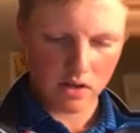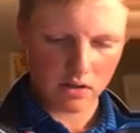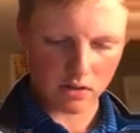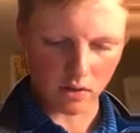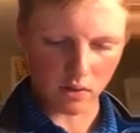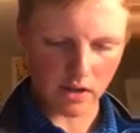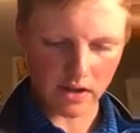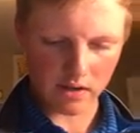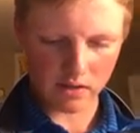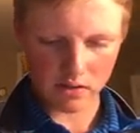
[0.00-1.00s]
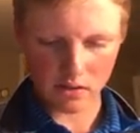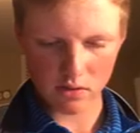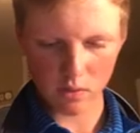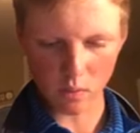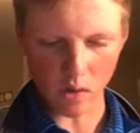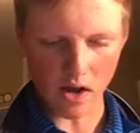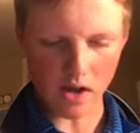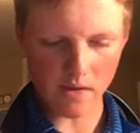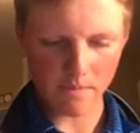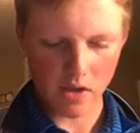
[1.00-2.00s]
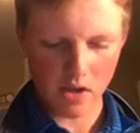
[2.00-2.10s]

So x, y.